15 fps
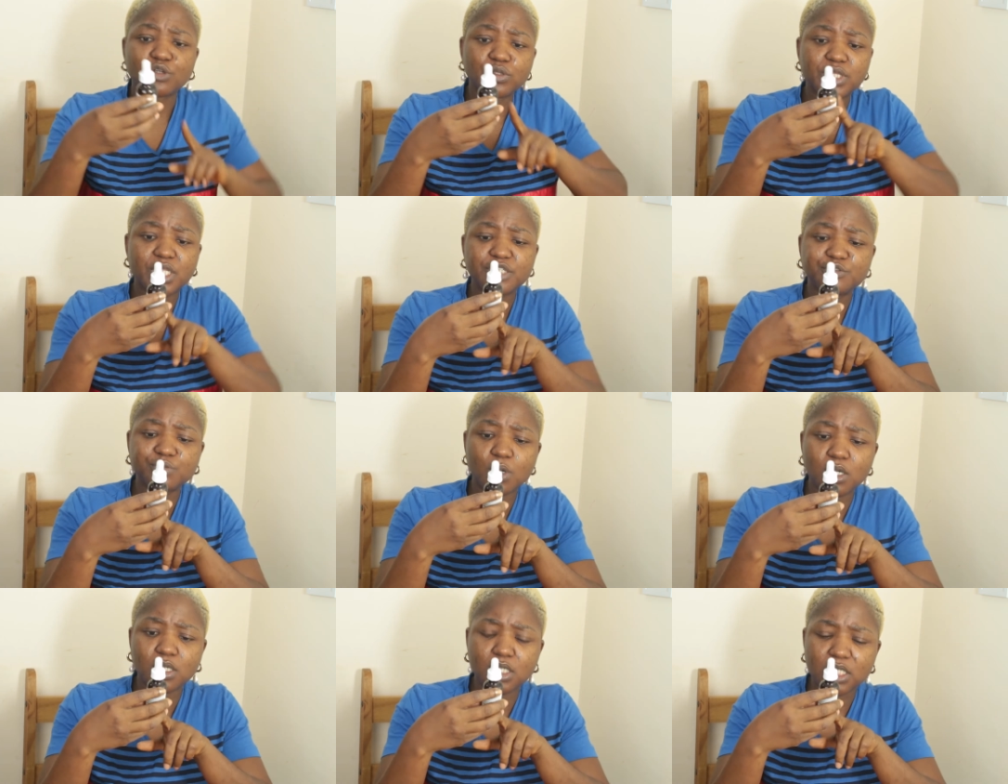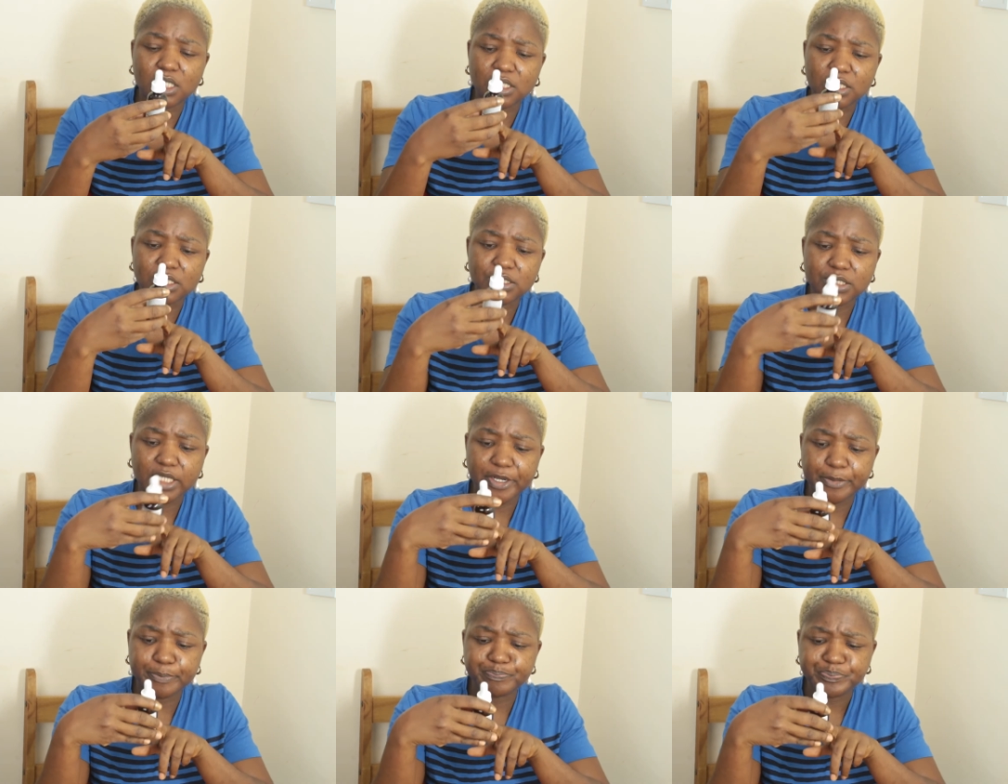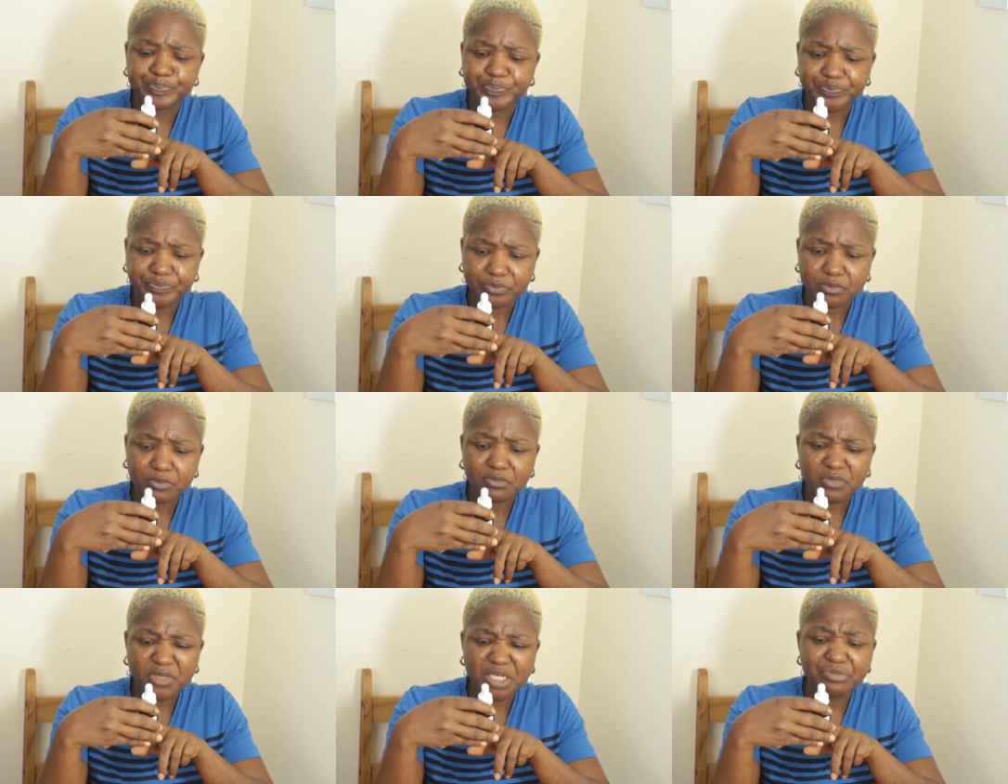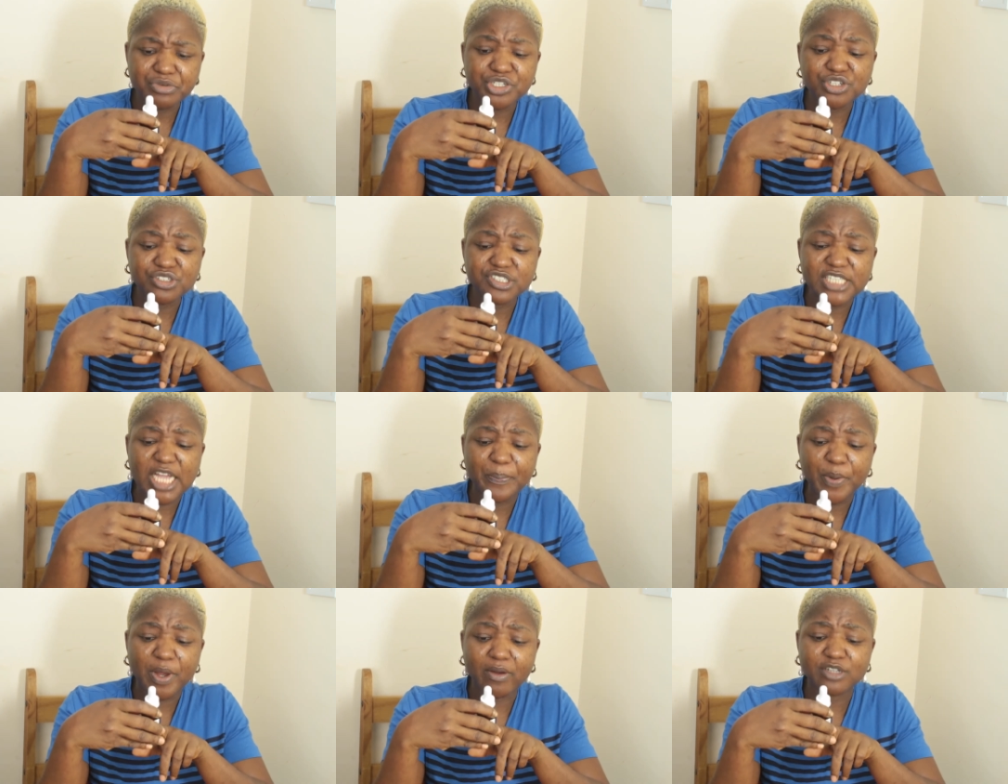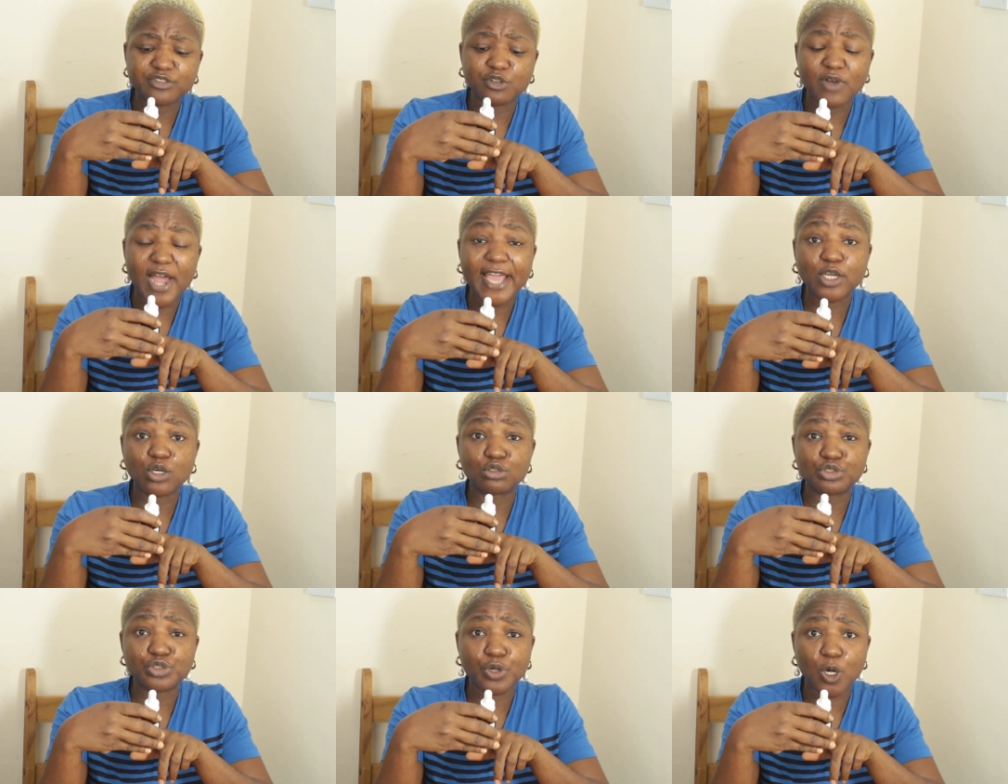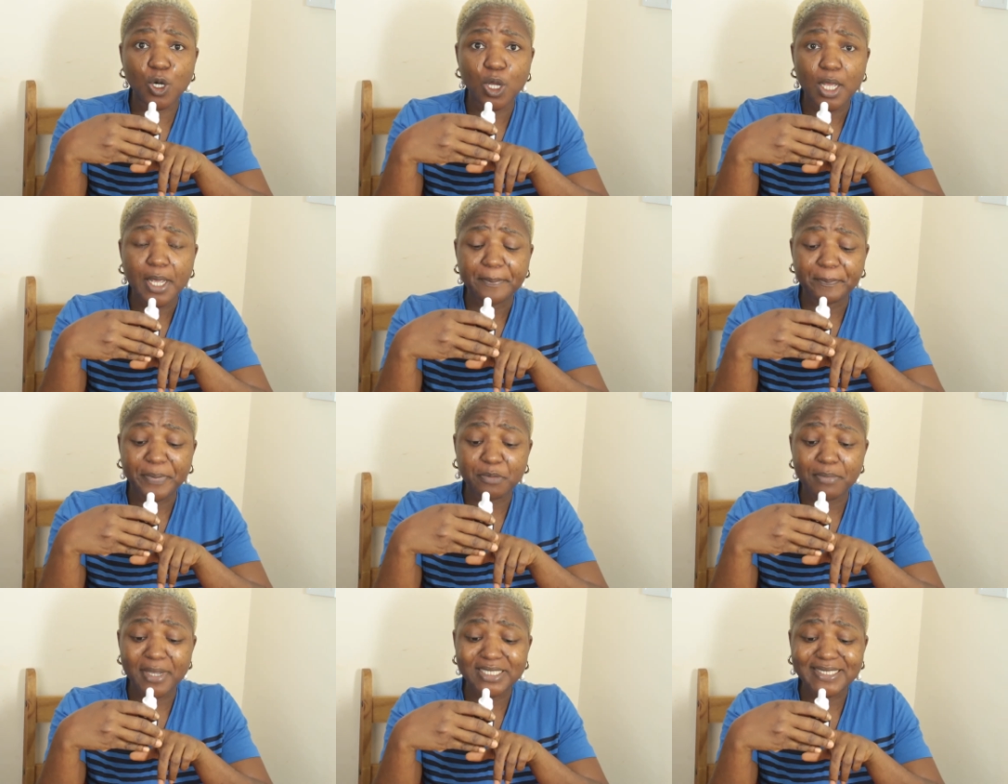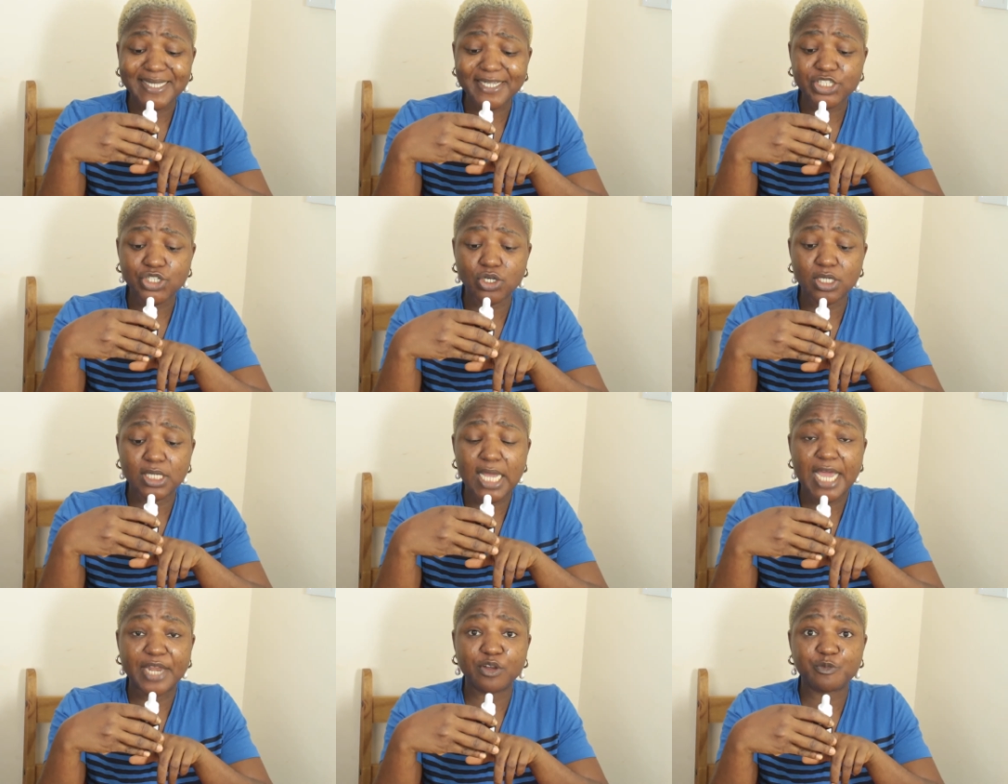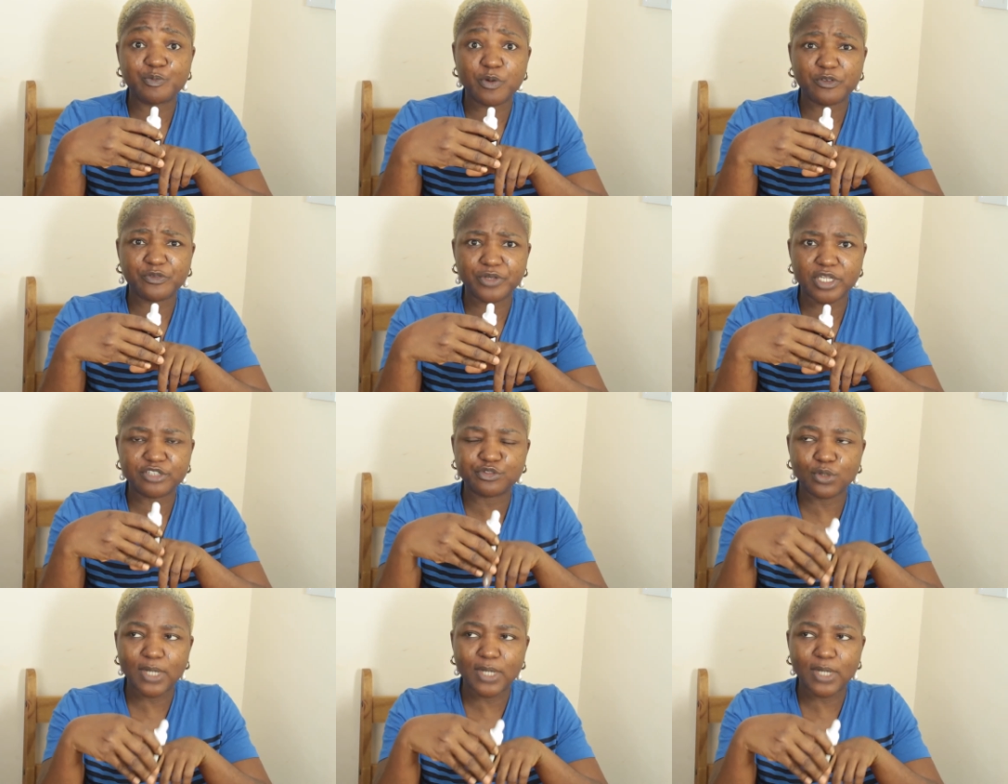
this one is it reduces the appearance of eye contour, pigmentation, and of puffiness.